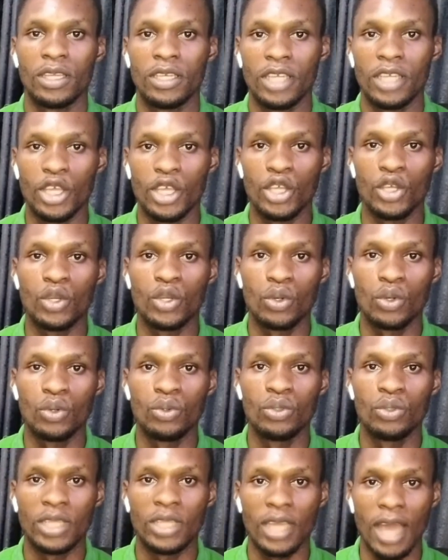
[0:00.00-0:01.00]
They
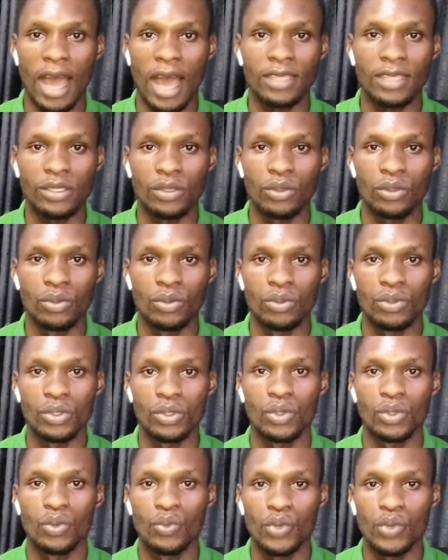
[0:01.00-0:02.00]
include the
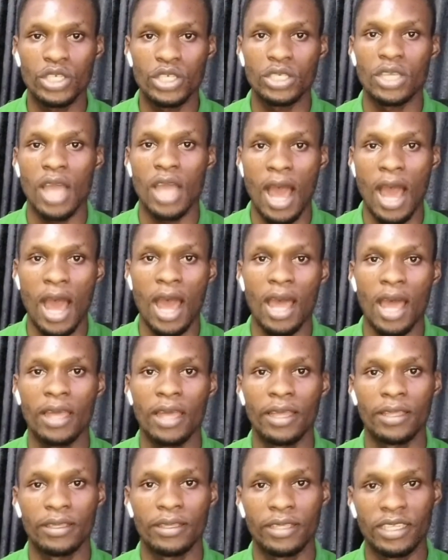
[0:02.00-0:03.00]
articles, which are
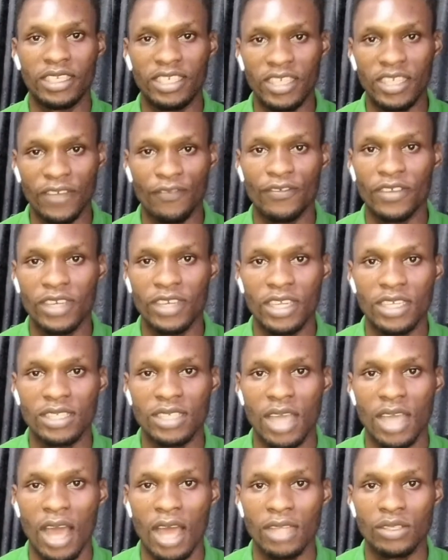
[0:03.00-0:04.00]
the
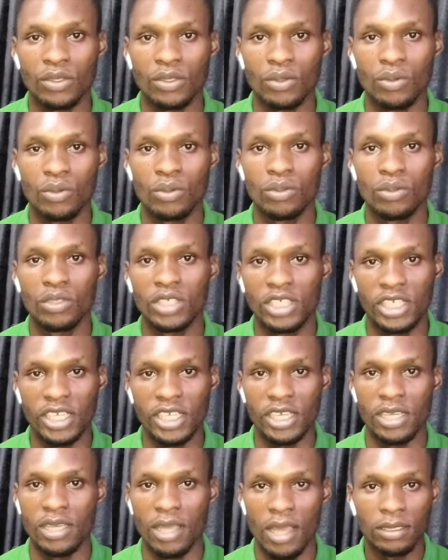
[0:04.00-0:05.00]
definite article,
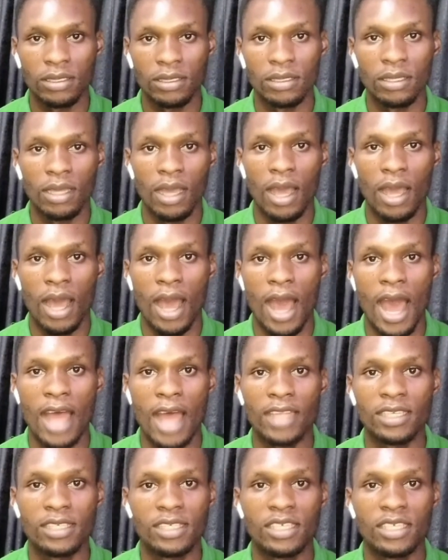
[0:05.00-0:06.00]
D,
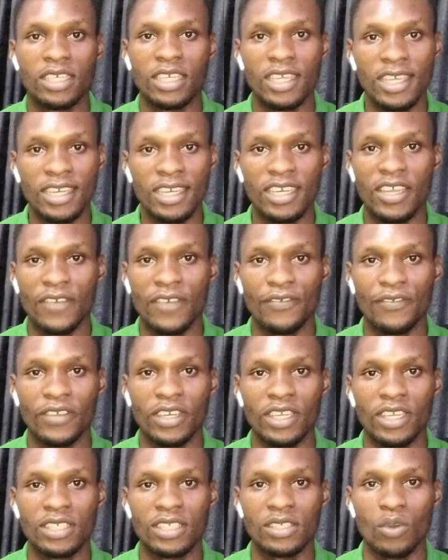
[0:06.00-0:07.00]
and the
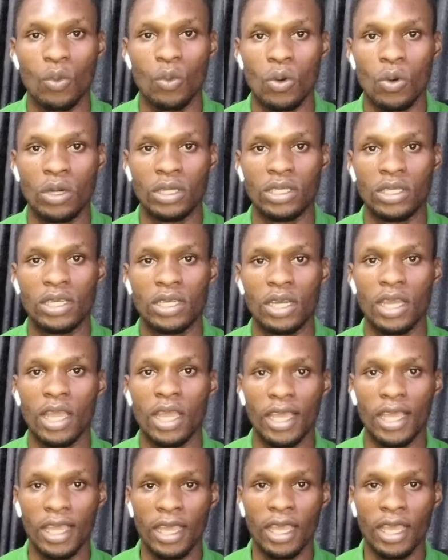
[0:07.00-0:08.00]
indefinite one,
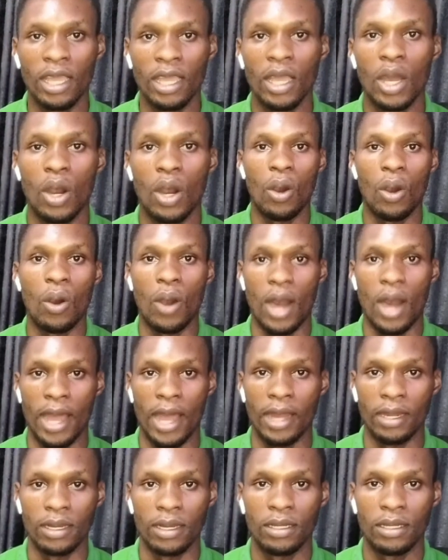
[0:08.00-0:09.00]
A or
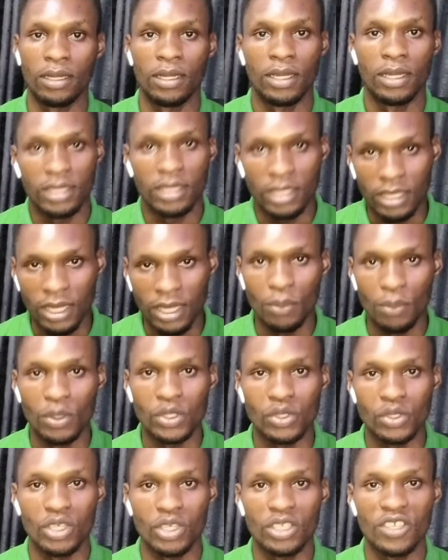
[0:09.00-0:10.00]
an. The
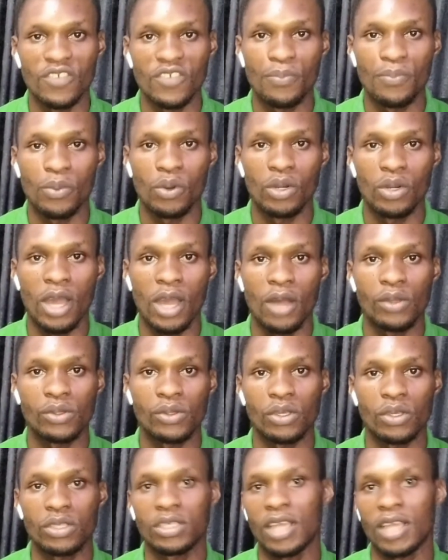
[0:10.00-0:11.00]
demonstrative
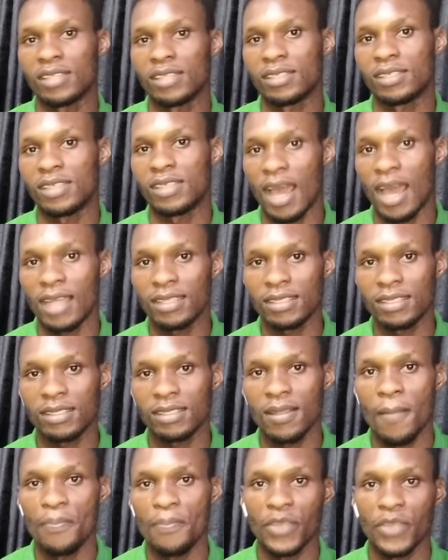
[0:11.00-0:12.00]
pronouns such as that,
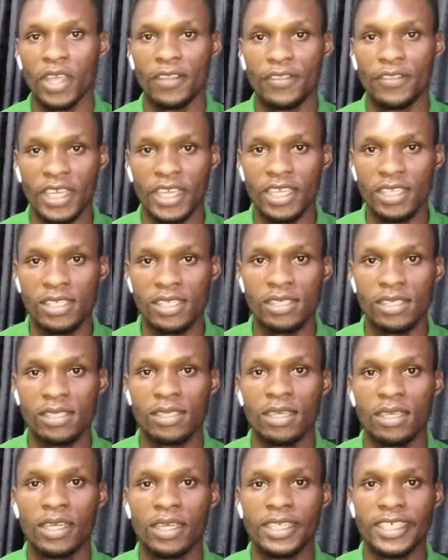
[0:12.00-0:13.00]

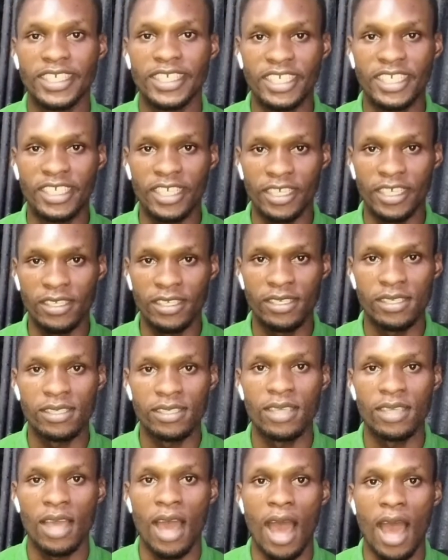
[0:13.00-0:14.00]

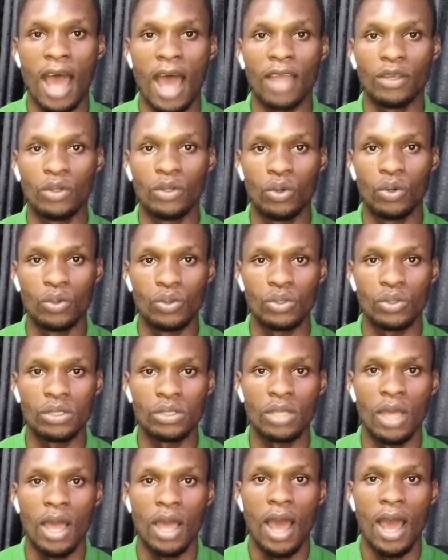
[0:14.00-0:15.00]
this, and
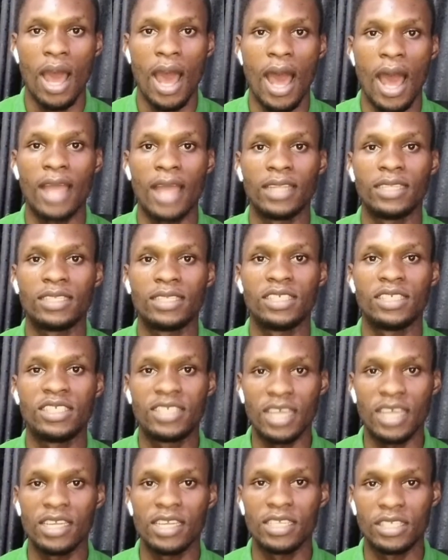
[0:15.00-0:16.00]
those. And the
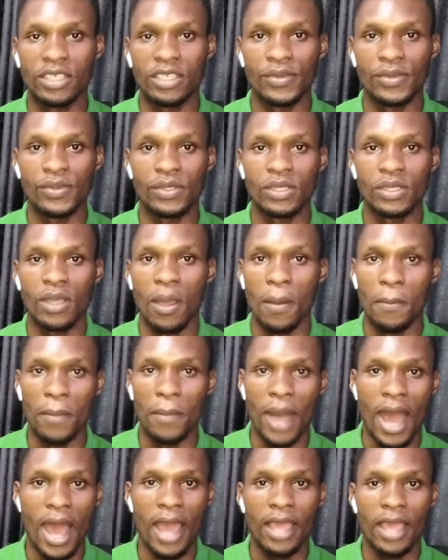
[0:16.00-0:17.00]
genitives,
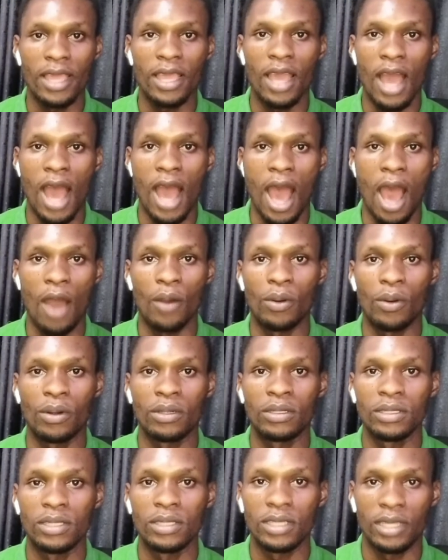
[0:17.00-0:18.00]
mine,
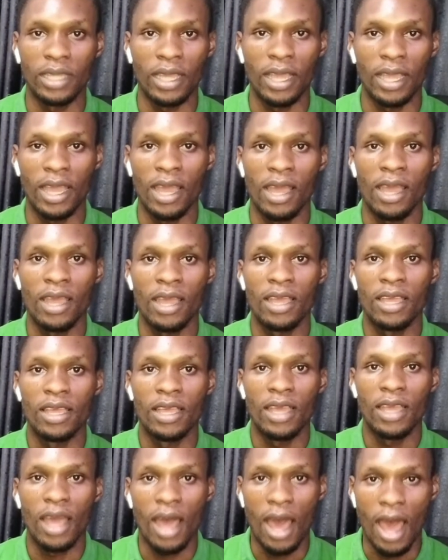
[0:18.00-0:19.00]
our, their,
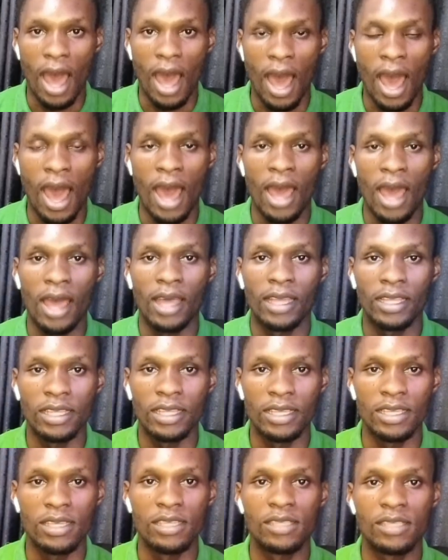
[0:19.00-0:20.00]
are,
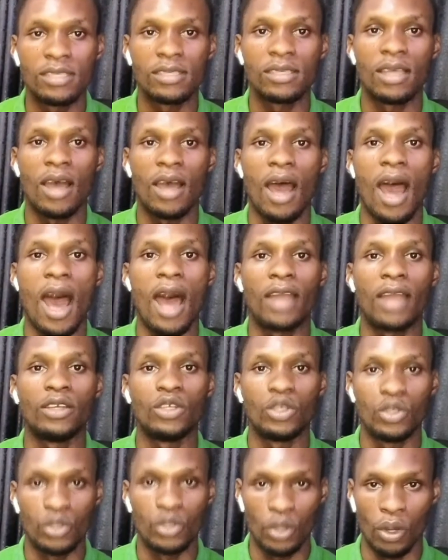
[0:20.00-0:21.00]
is,
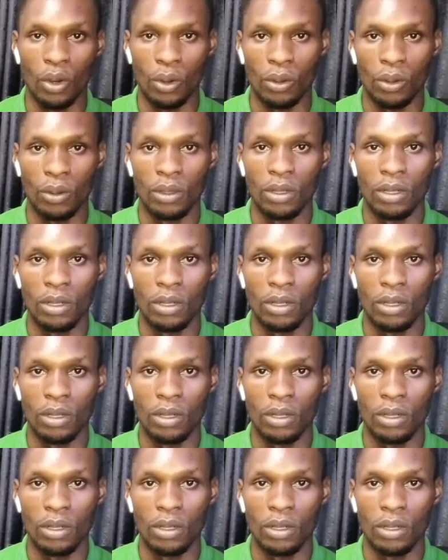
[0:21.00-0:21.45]
and your.